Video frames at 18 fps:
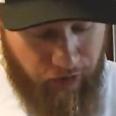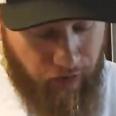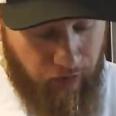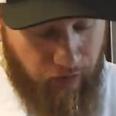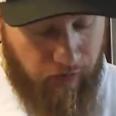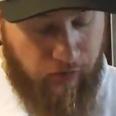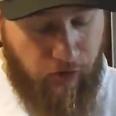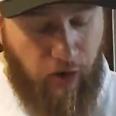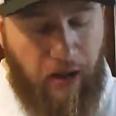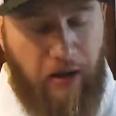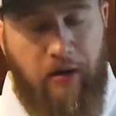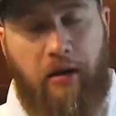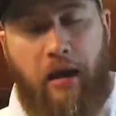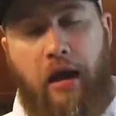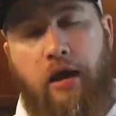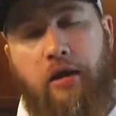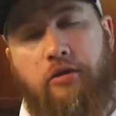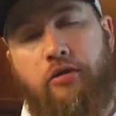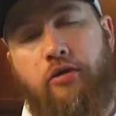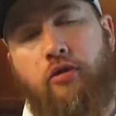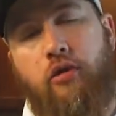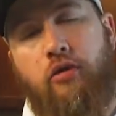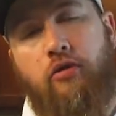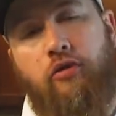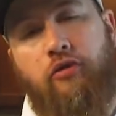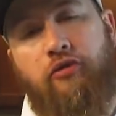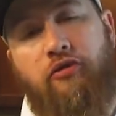do is go ahead and add
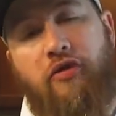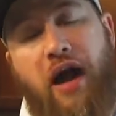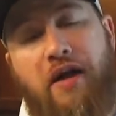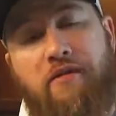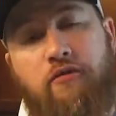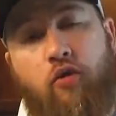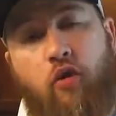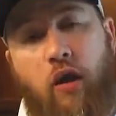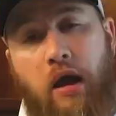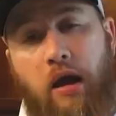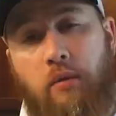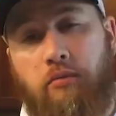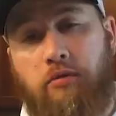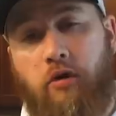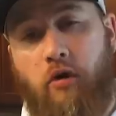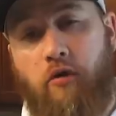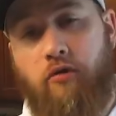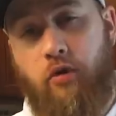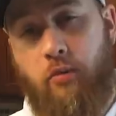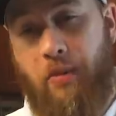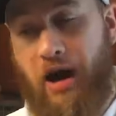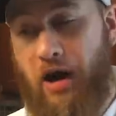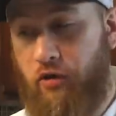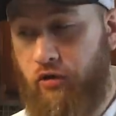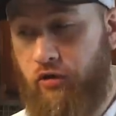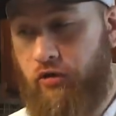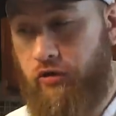205 grams of your
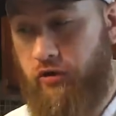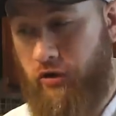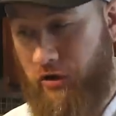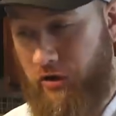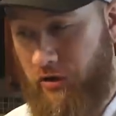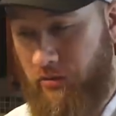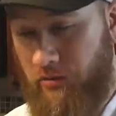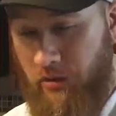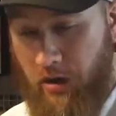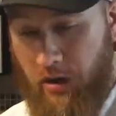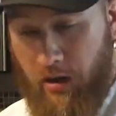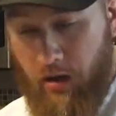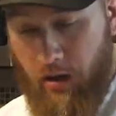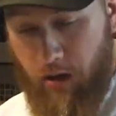powdered sugar